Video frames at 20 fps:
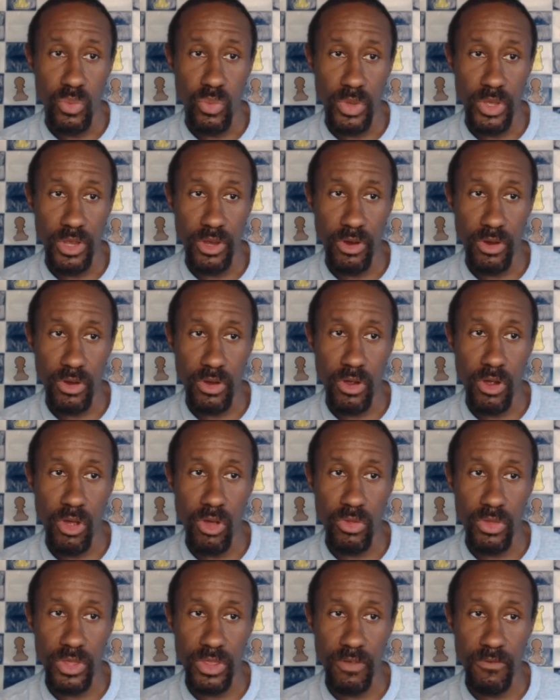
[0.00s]
we are
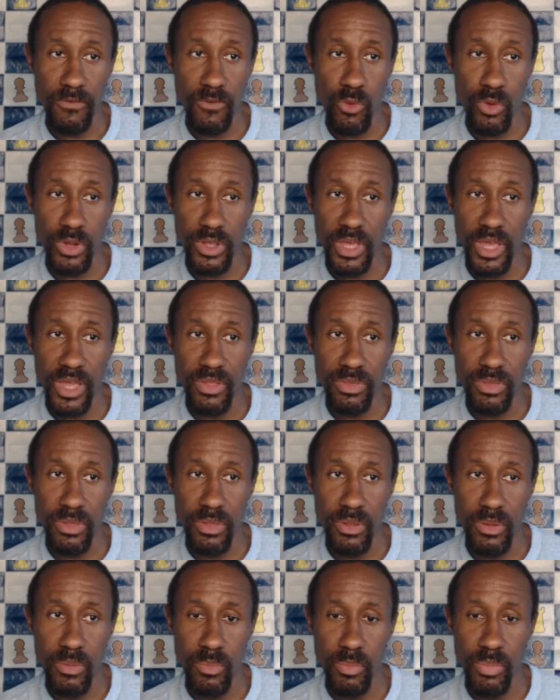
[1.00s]
calling the 48th
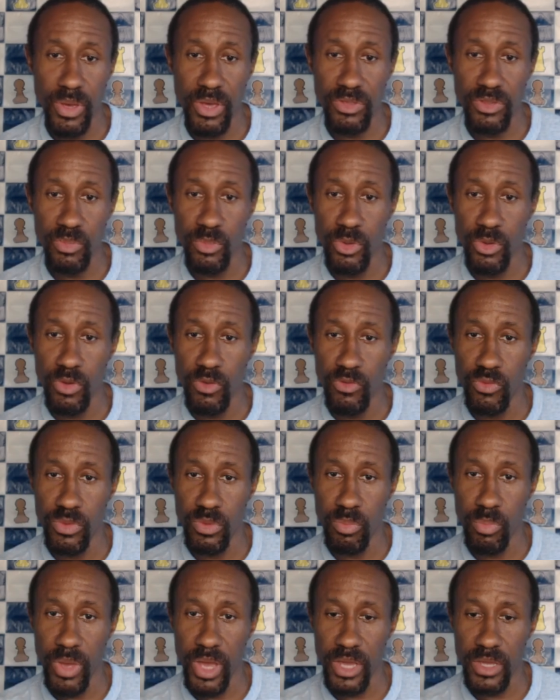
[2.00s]
best move
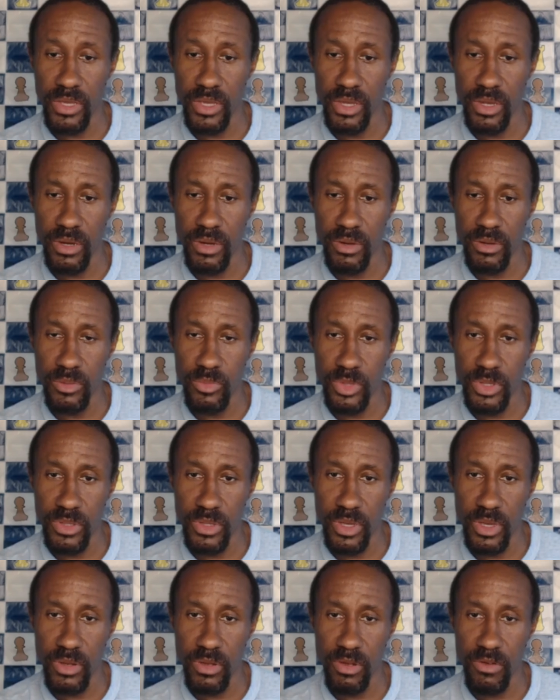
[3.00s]
was back here. Let me
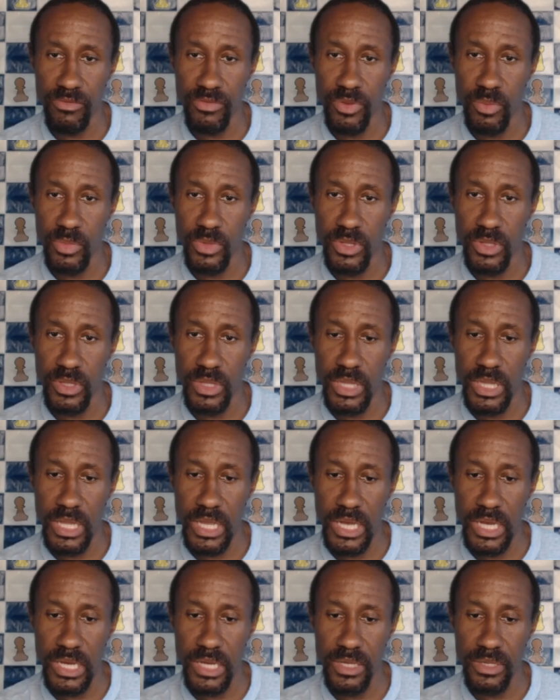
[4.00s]
take off some of these
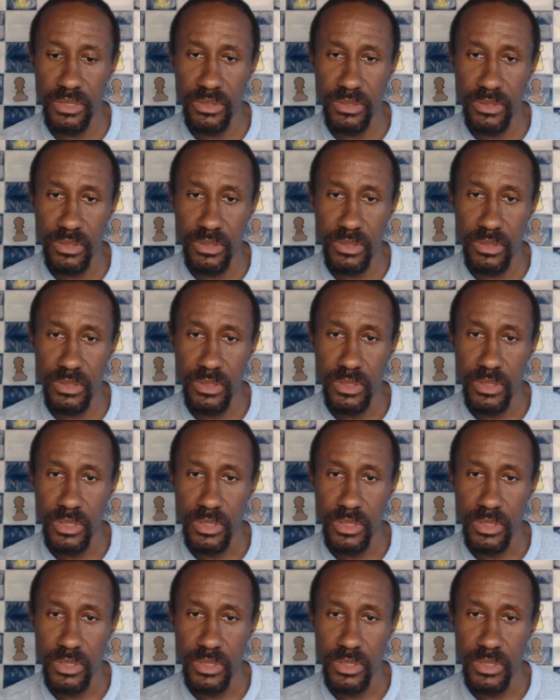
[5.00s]
lines.